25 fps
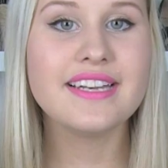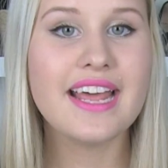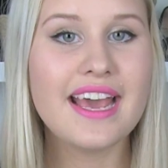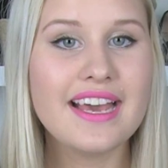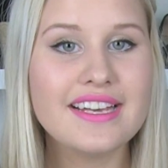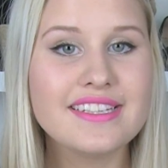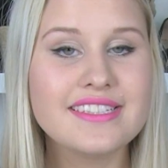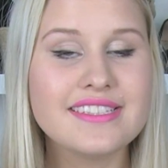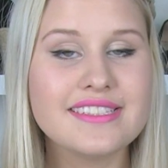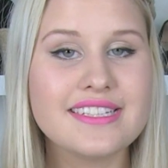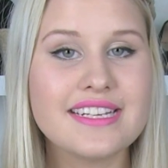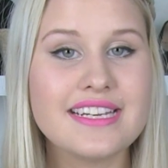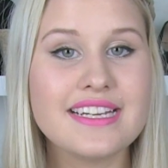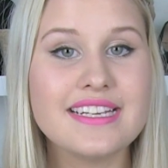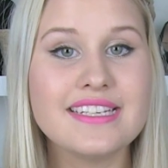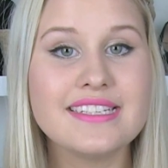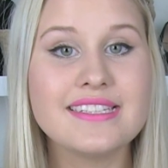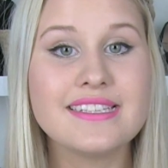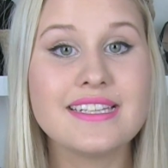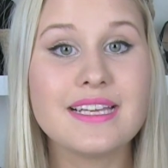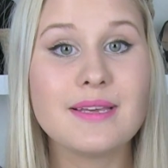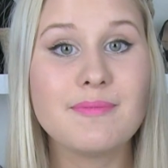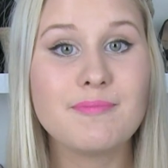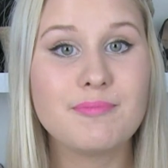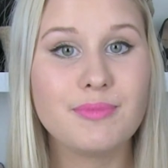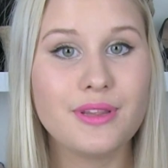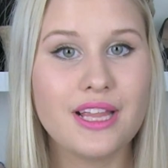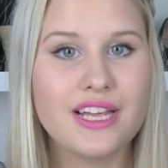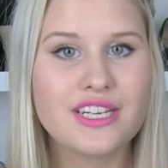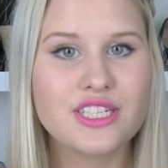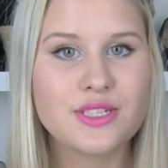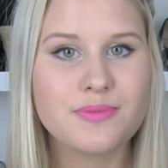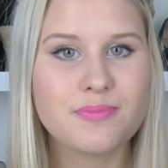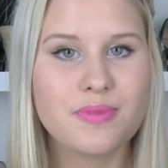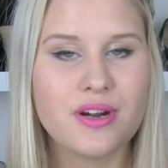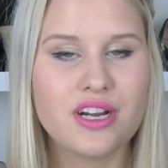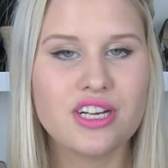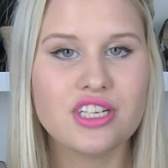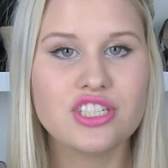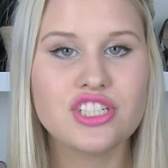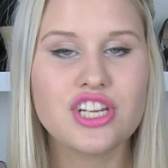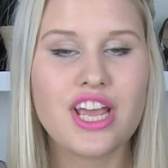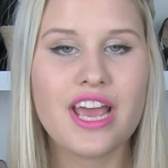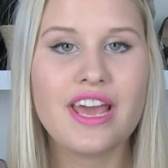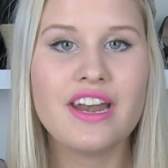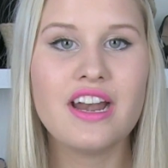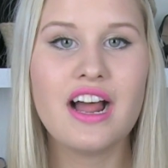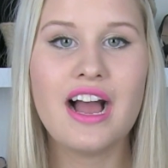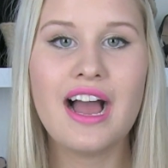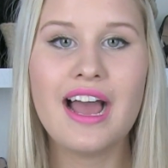Next is the blush
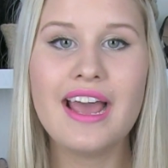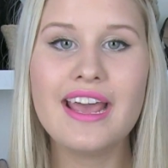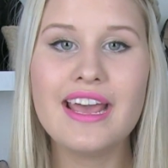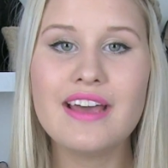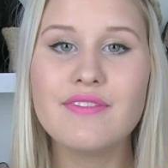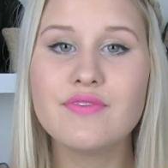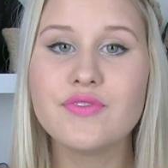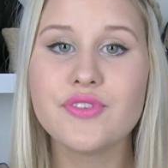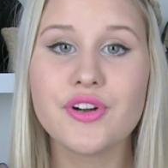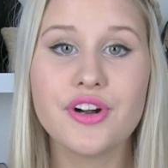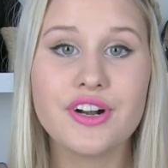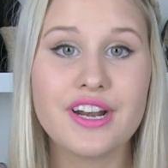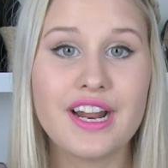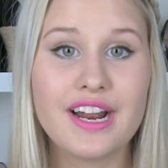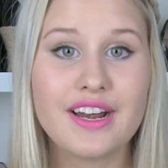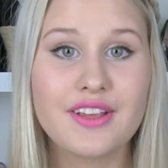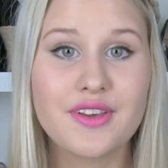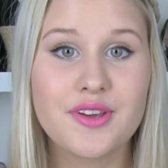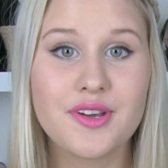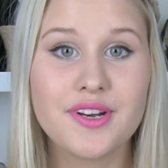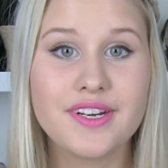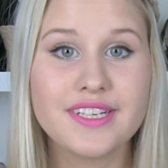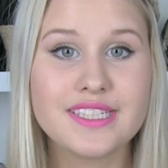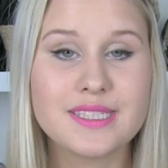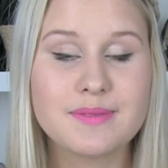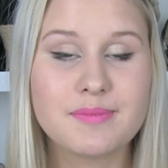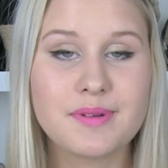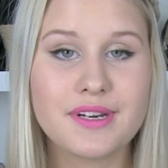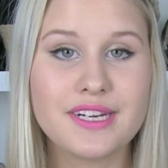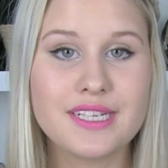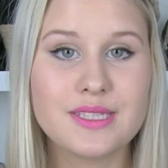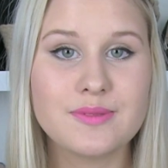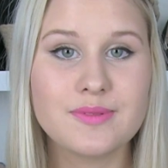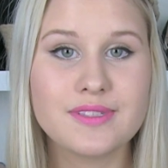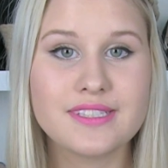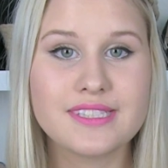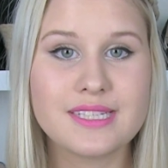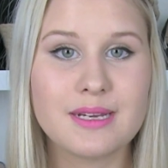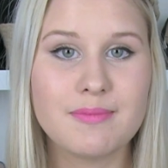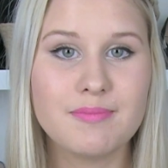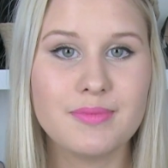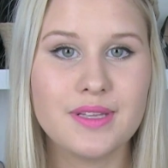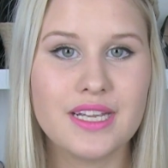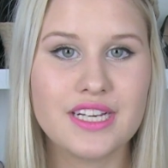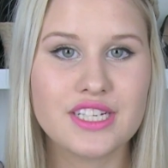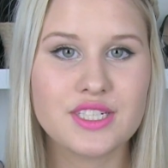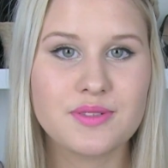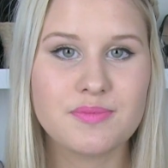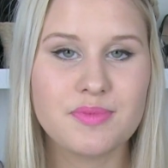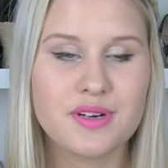brush, and I have not had a good experience with some
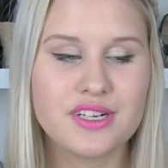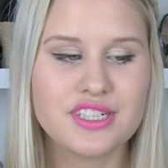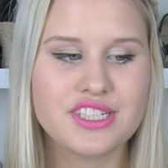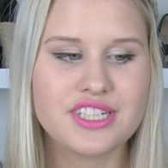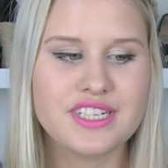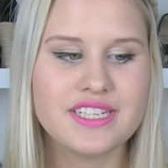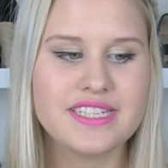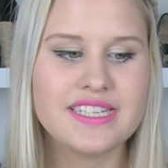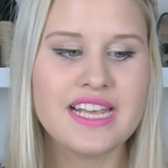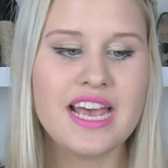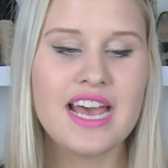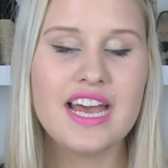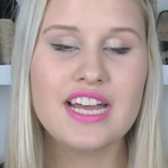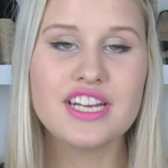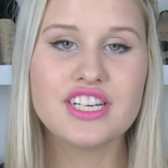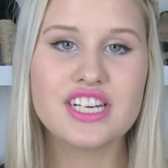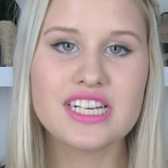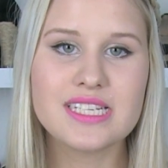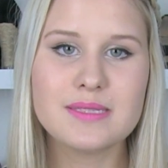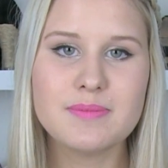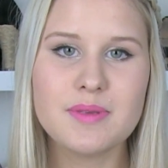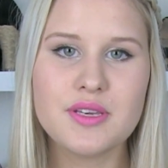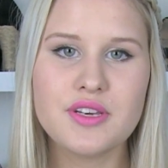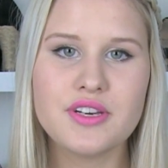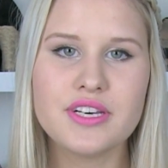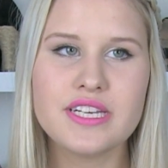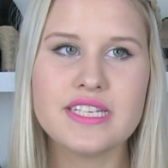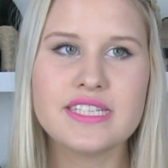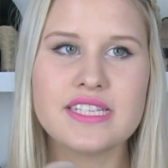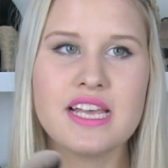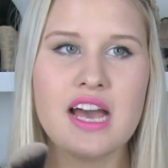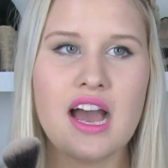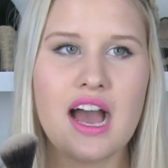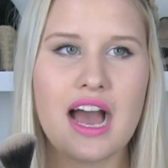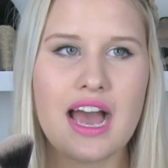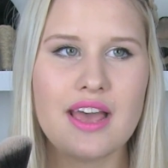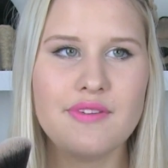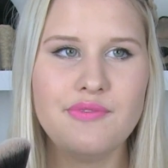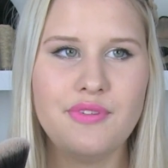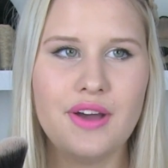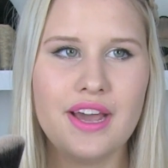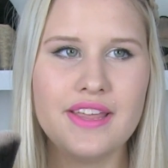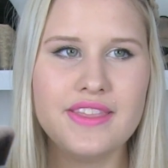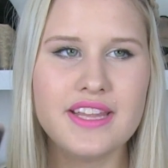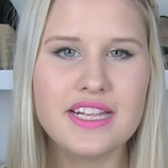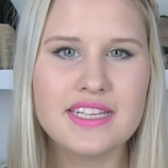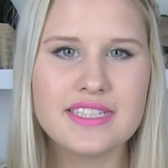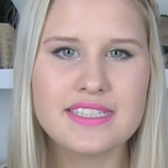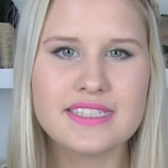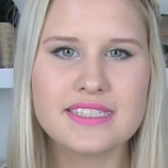blush brushes just because I
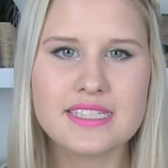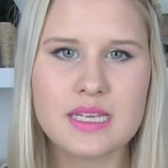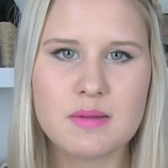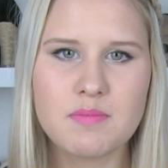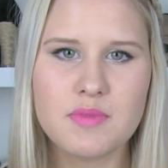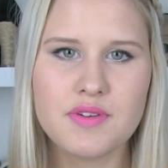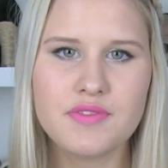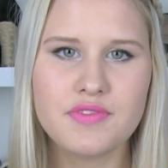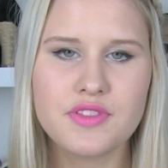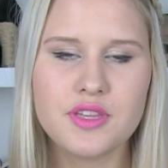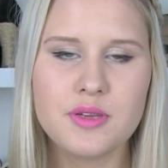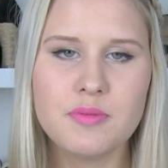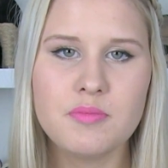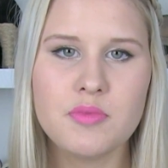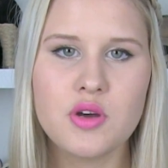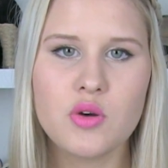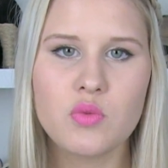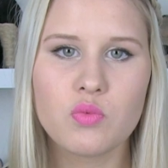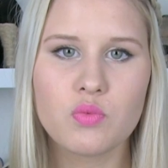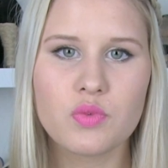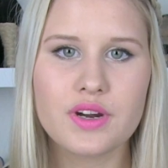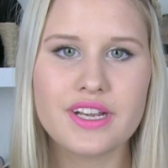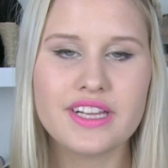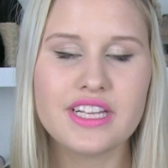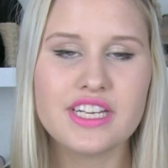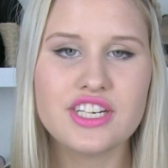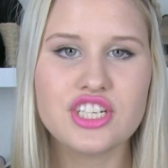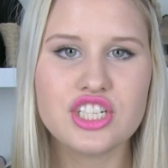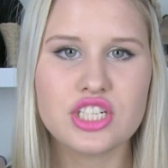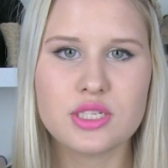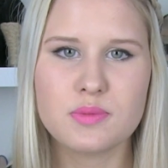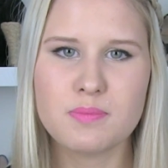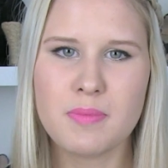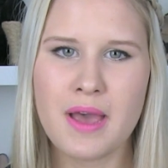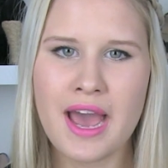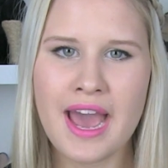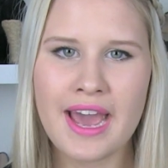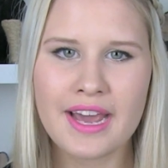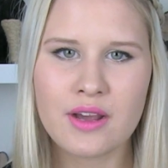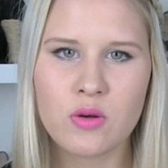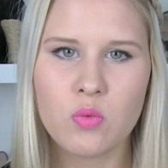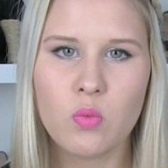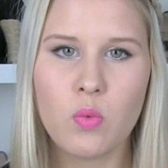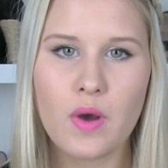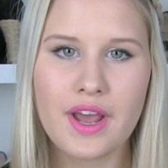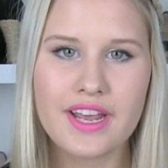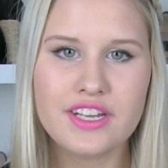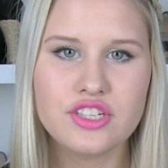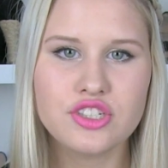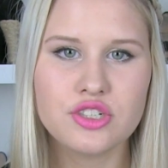find that some of them really just
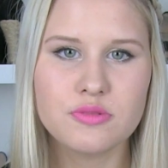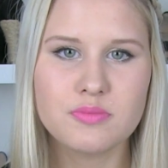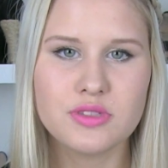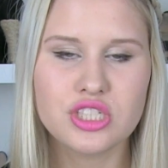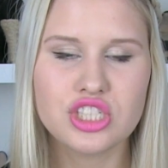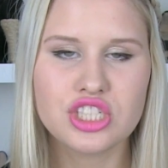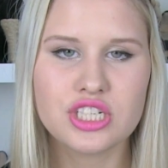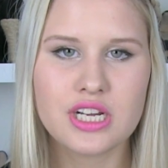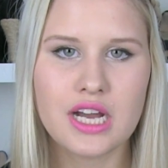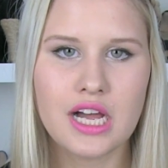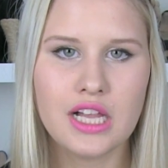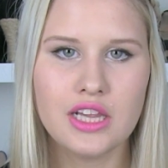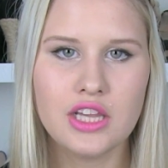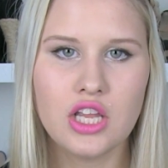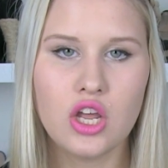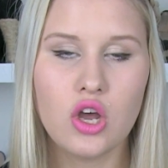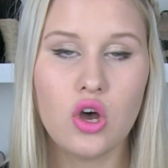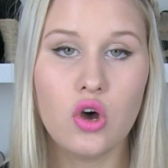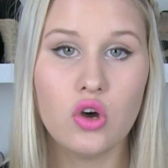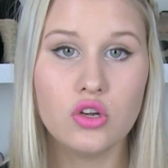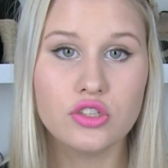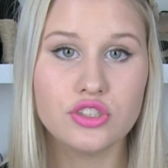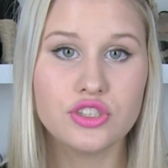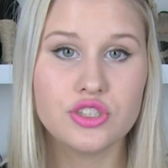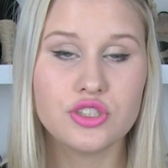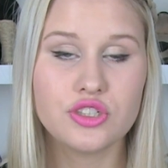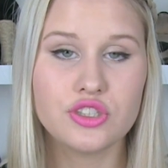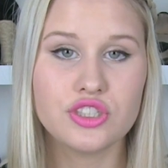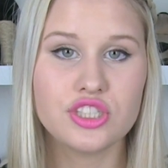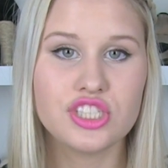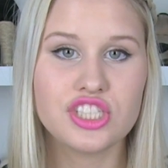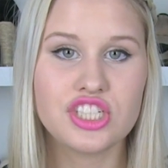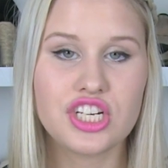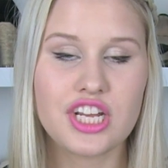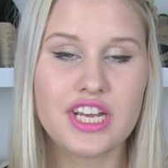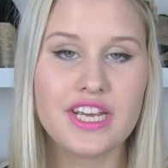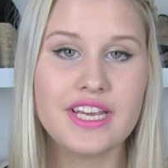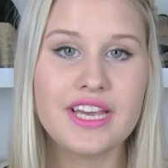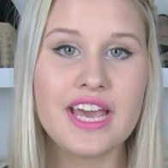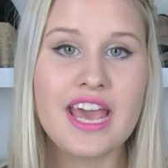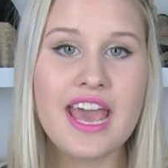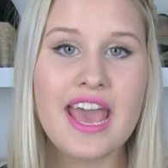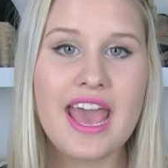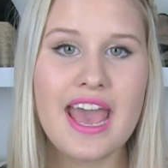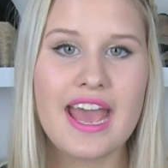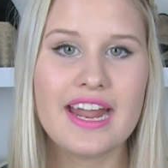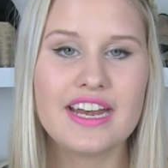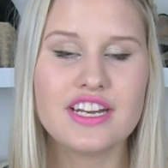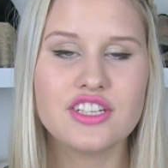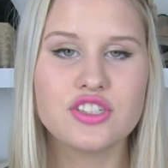pack way too much color onto your cheek,
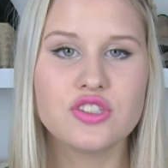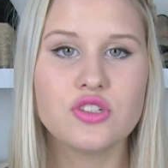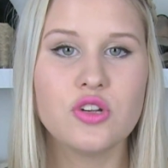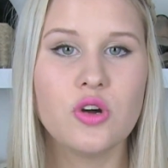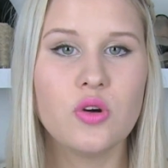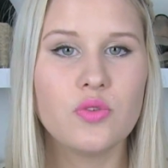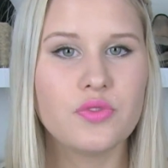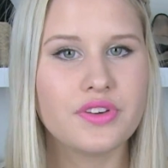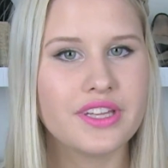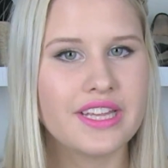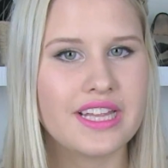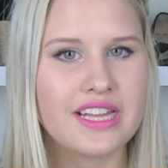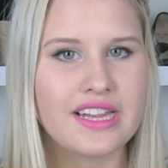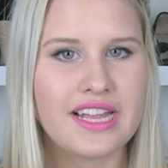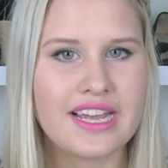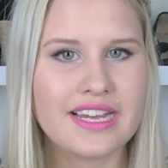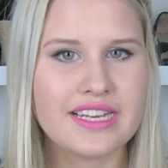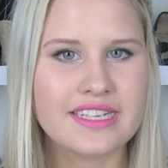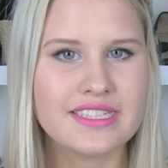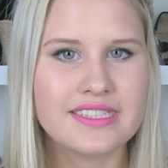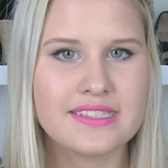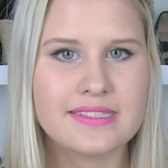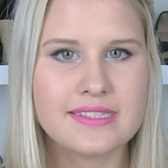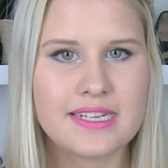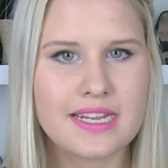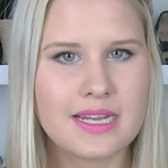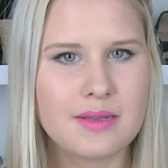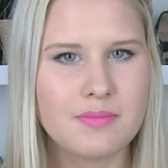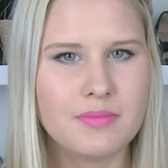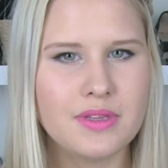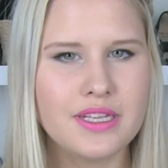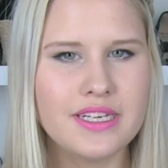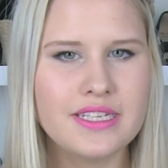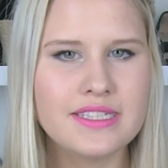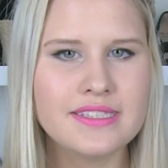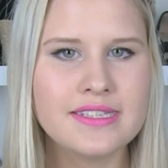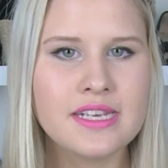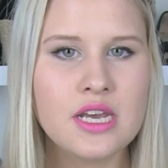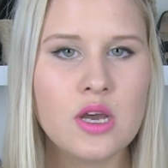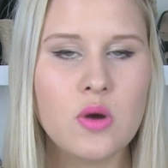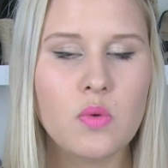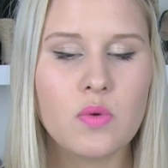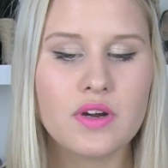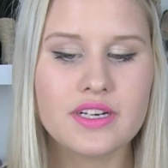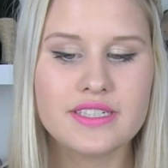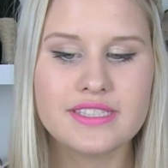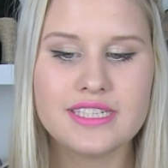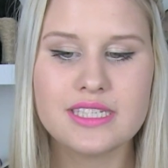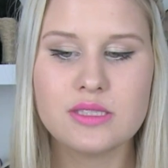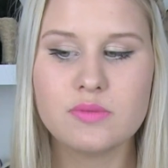and it's not really like seamless,
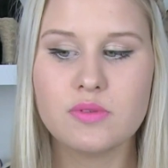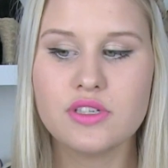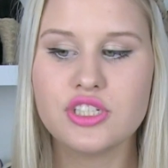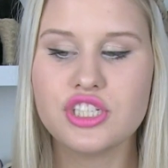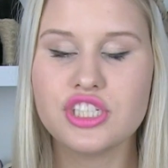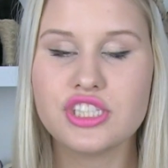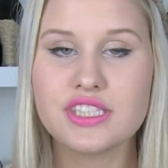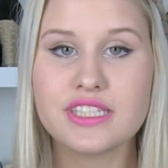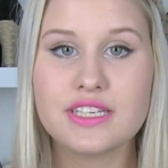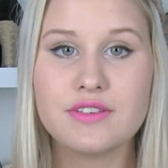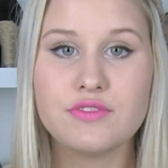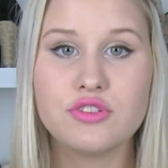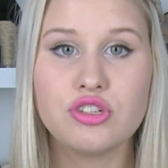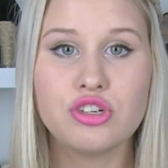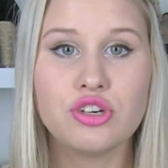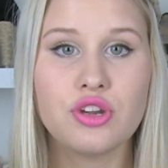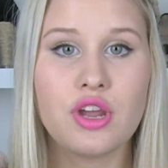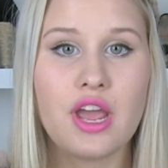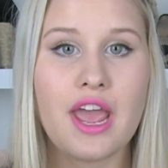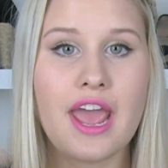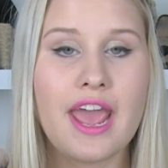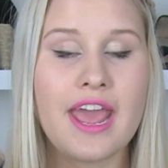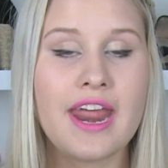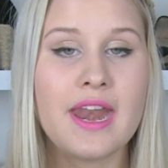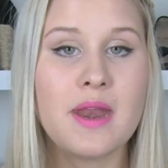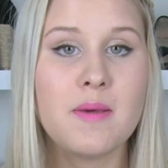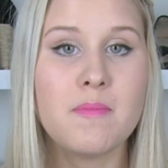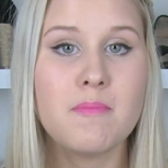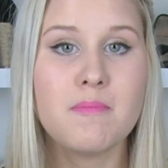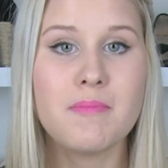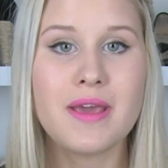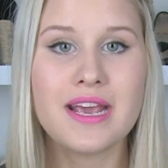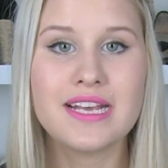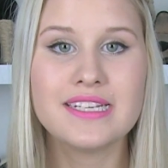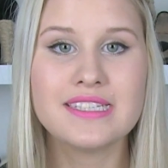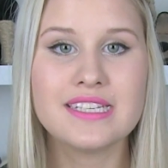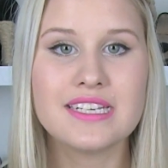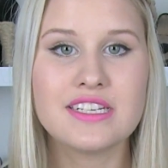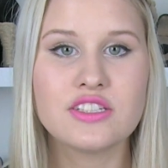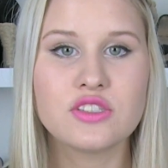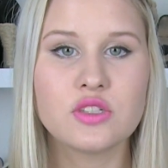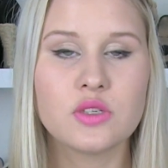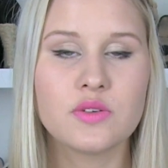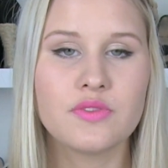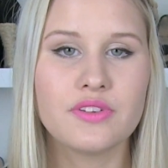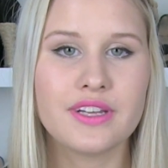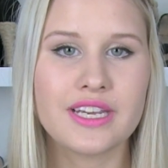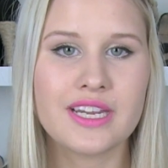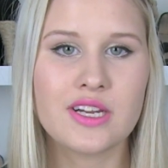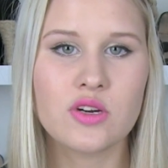whereas this one just gives you an amazing
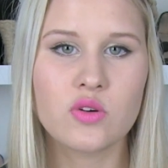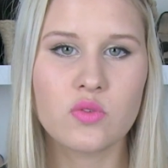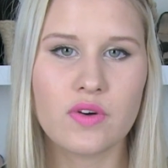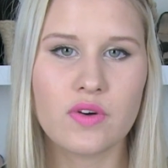sort of like